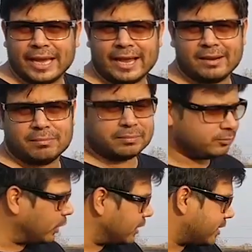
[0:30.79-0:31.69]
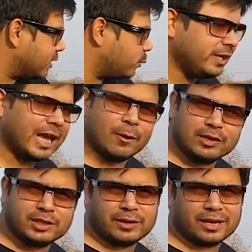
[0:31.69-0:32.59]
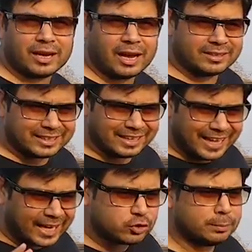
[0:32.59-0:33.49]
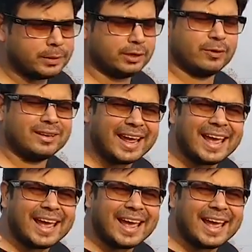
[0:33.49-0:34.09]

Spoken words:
and trust us, we haven't driven a car that can actually be driven